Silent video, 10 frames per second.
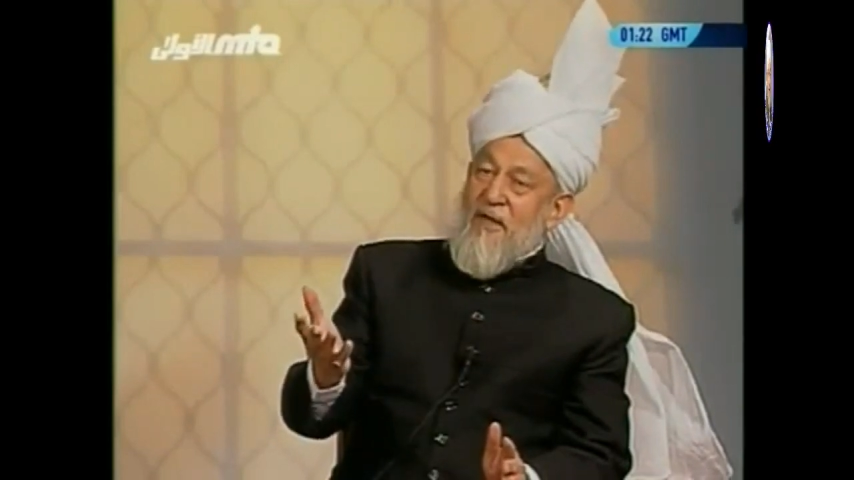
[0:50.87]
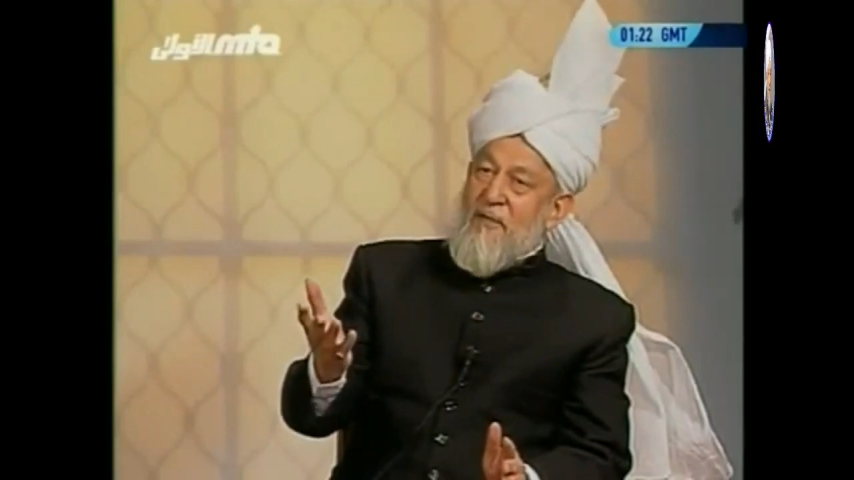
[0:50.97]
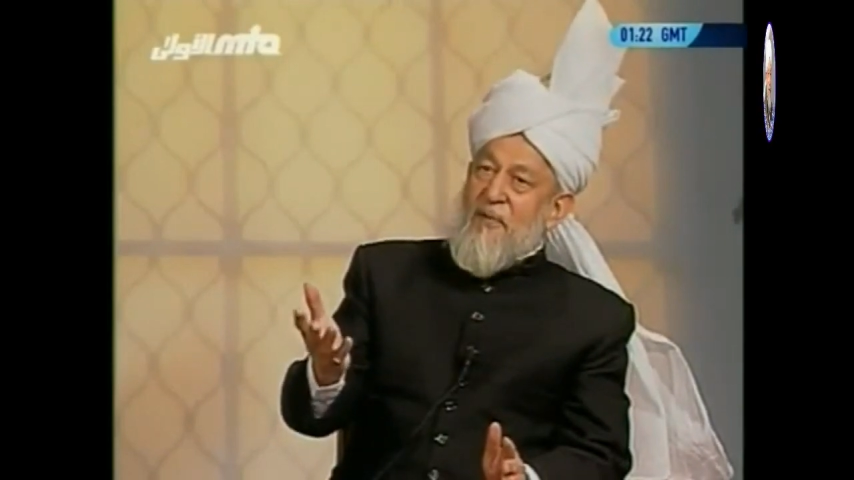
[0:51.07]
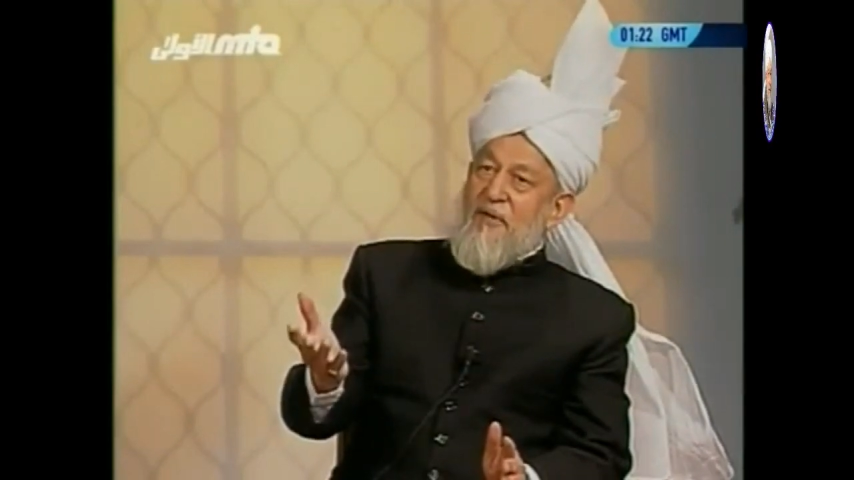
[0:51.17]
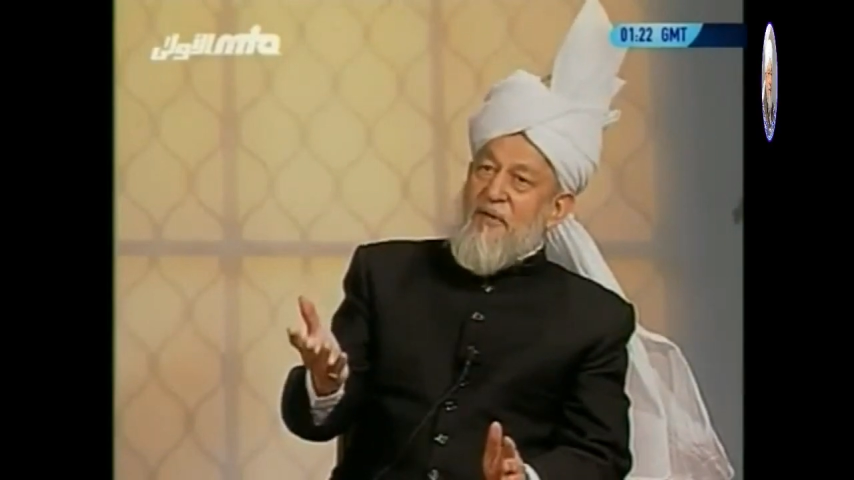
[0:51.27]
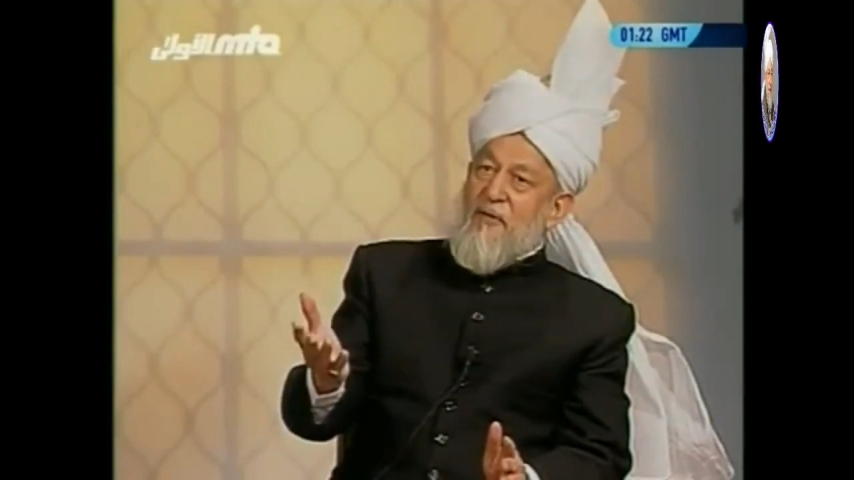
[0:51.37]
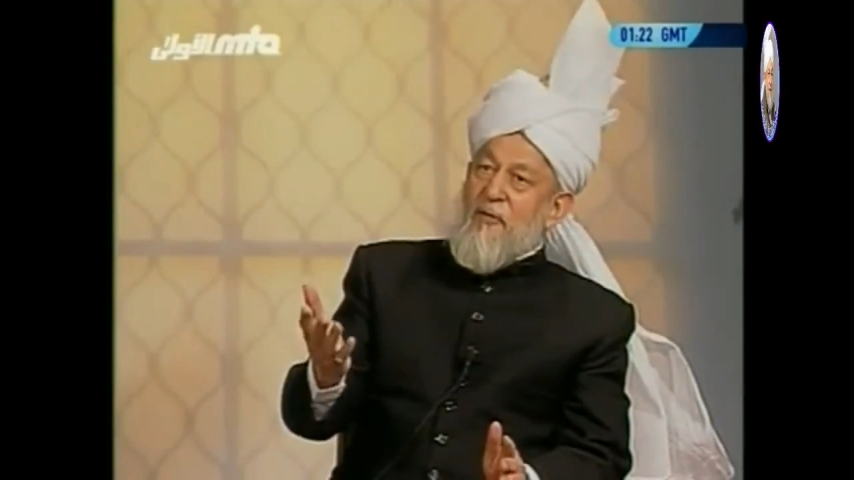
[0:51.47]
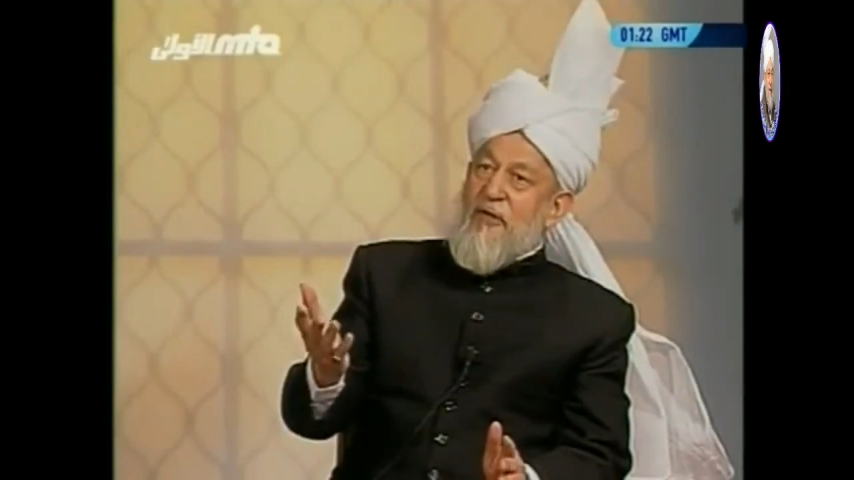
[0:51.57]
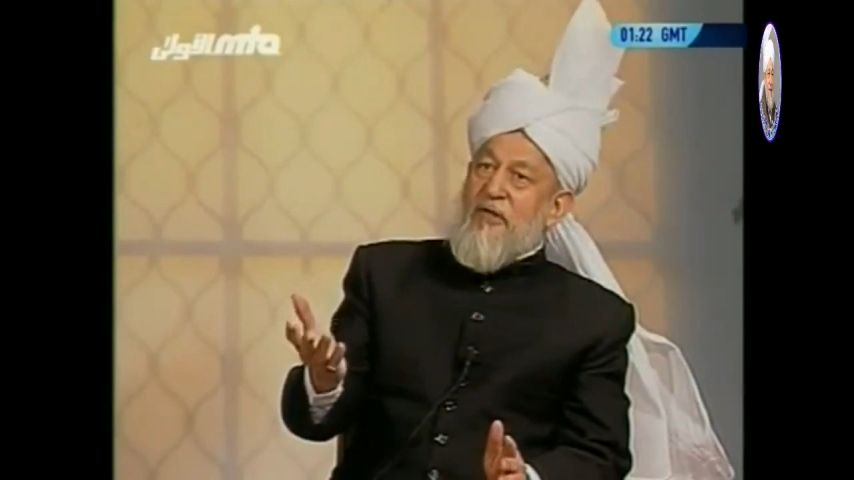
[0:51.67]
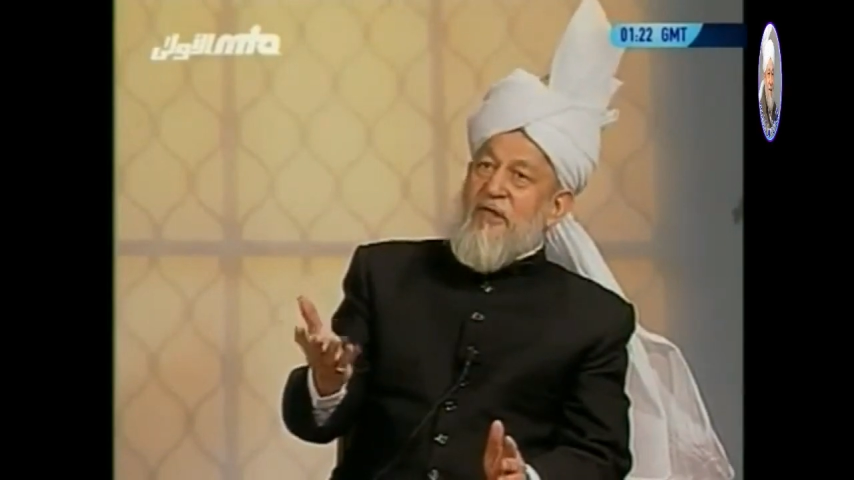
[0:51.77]
a person
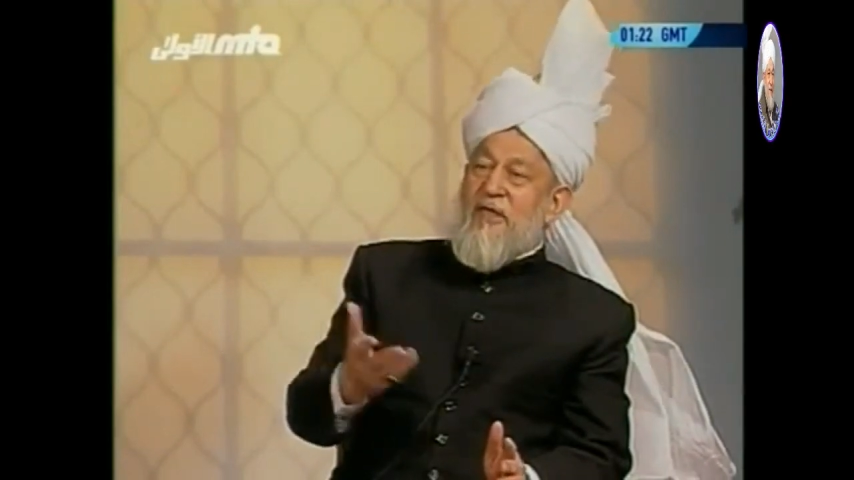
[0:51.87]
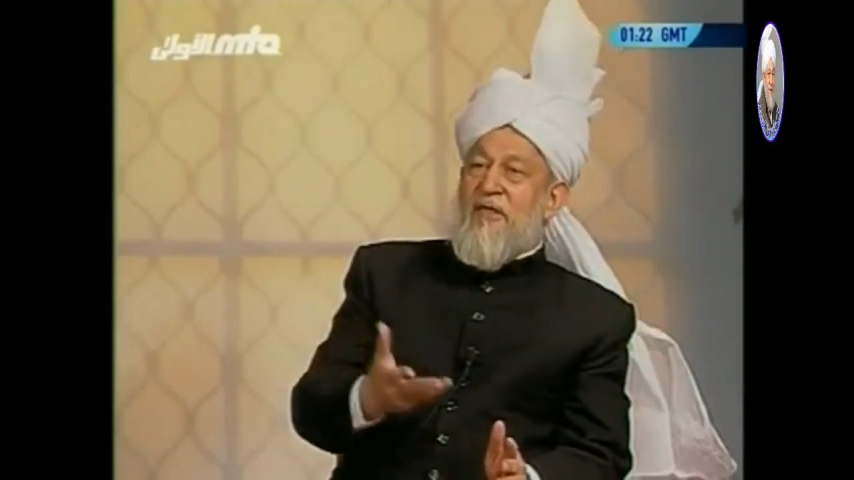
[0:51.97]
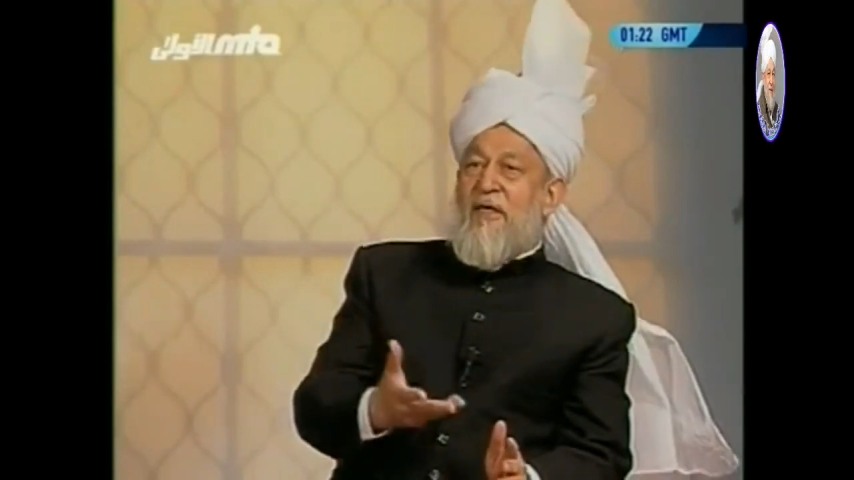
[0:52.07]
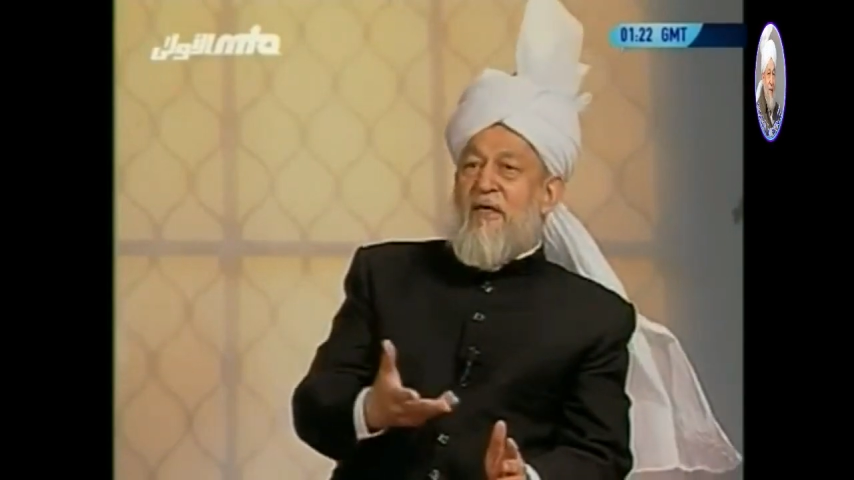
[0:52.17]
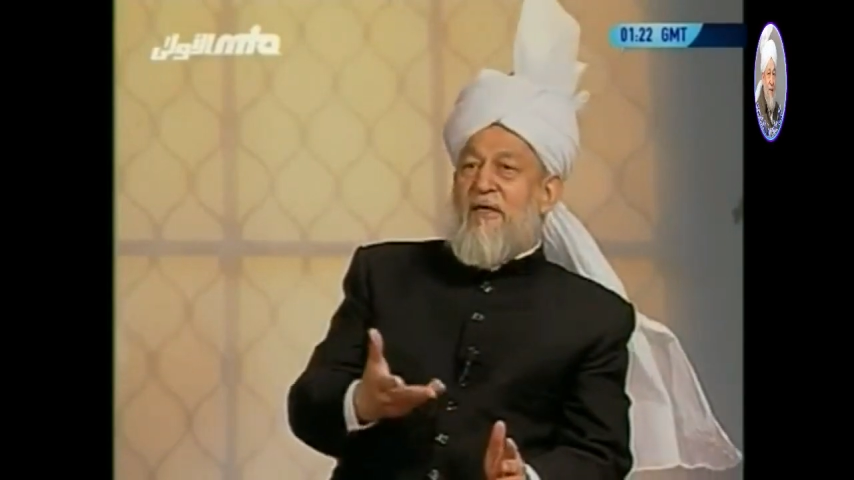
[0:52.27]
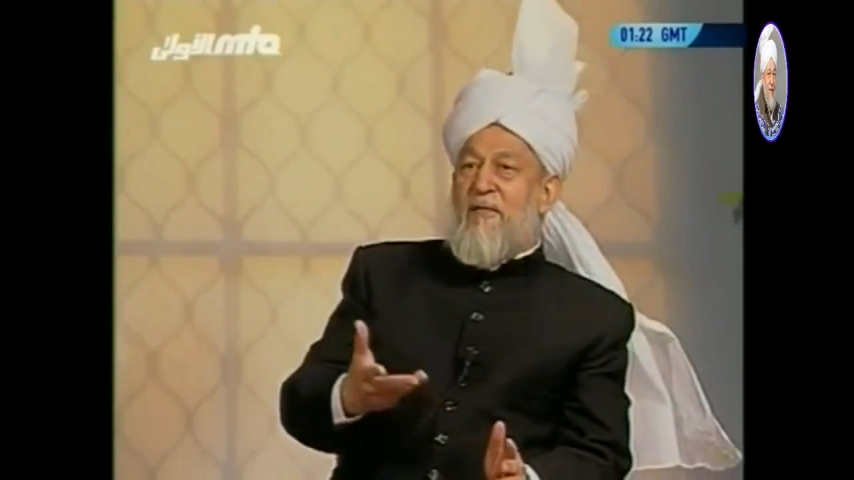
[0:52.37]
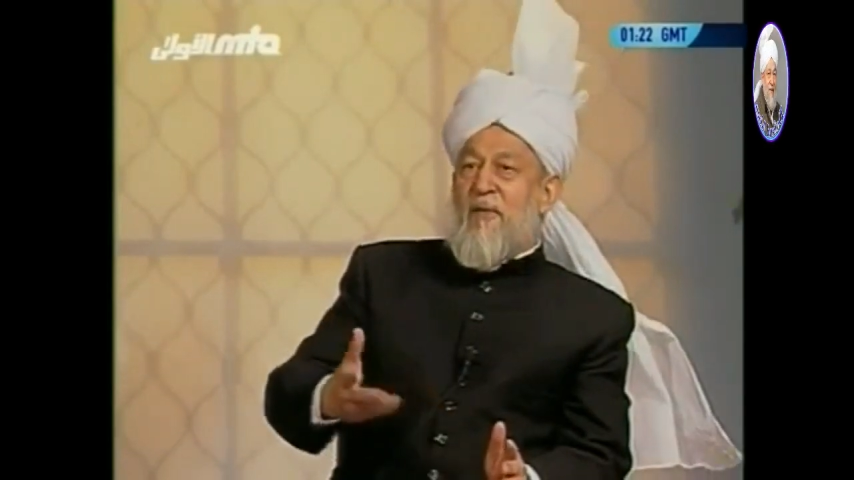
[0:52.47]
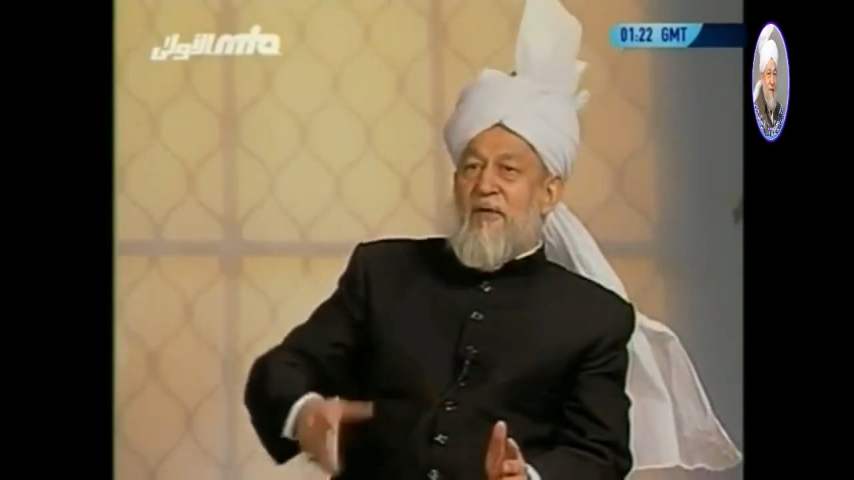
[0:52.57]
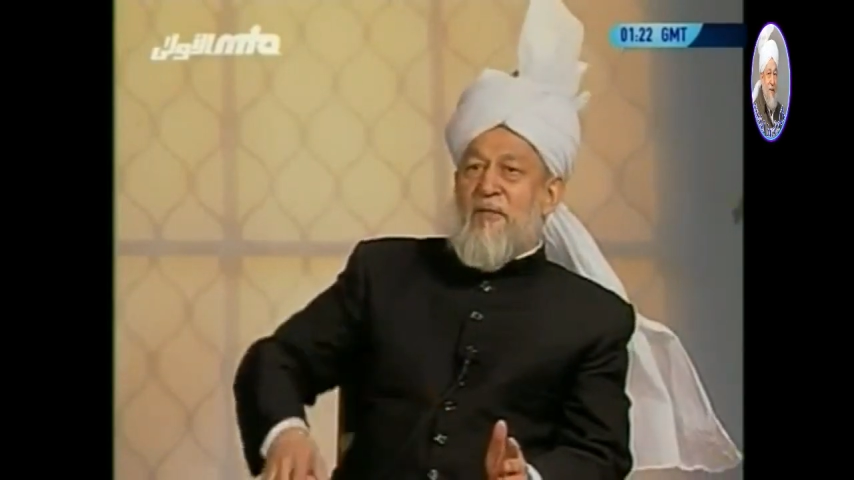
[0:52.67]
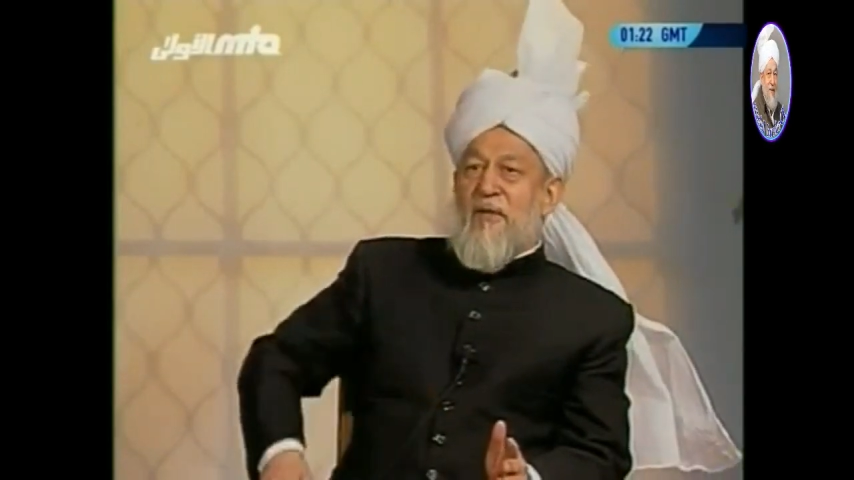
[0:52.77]
who has rejected Allah's
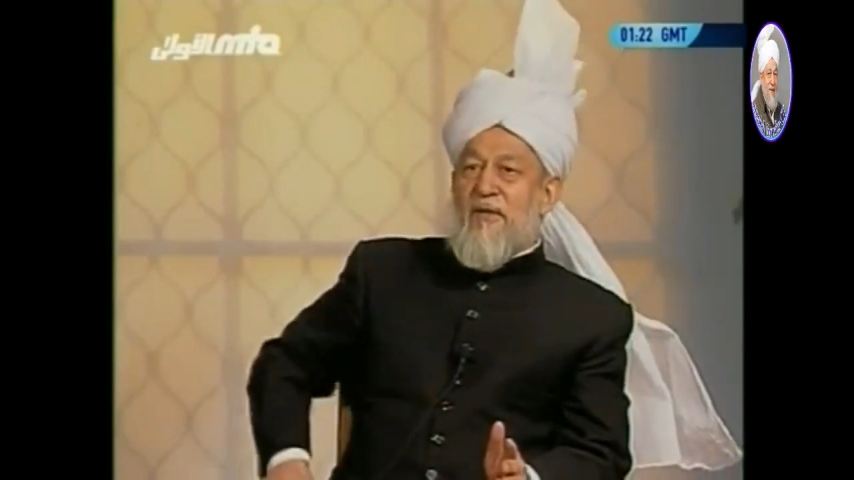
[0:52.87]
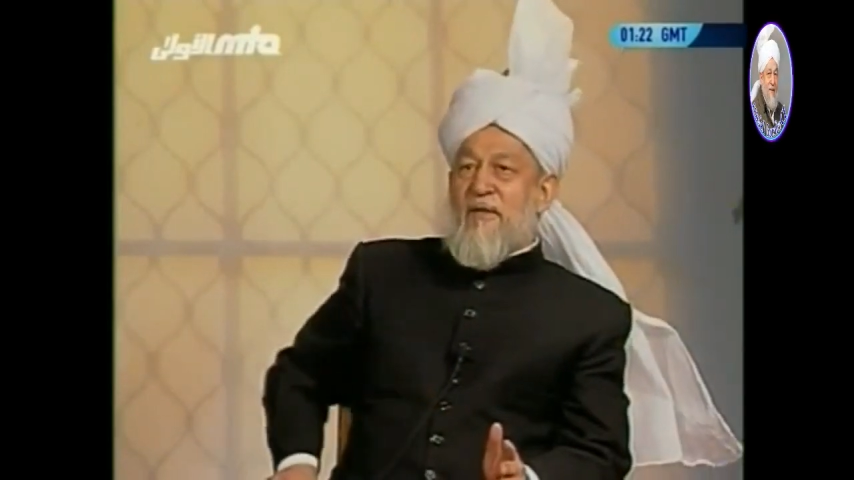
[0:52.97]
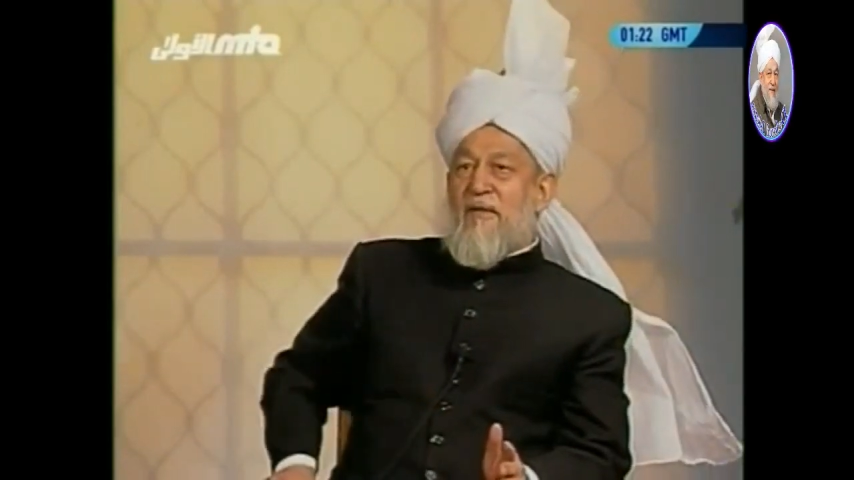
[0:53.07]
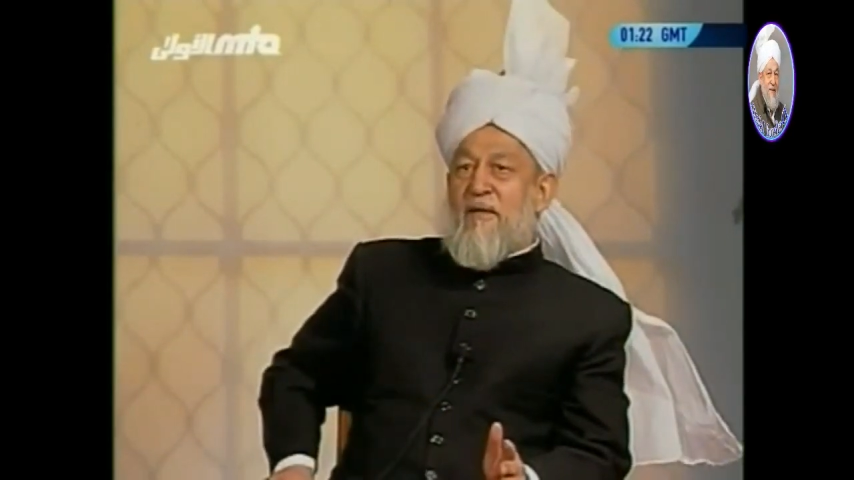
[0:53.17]
appointment.